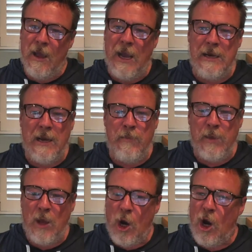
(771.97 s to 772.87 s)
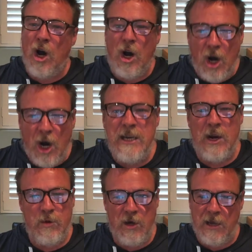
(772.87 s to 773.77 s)
And I
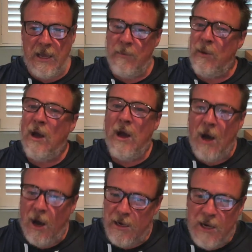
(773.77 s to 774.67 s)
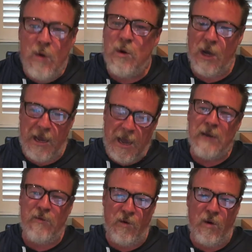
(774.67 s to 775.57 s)
know what I am, I know what I
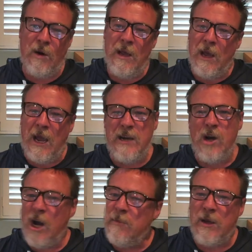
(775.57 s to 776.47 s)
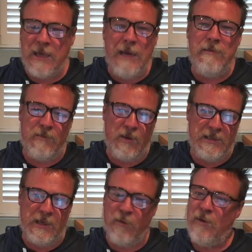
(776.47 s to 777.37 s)
act for, and I'm okay with
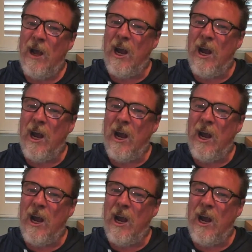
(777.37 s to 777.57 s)
myself.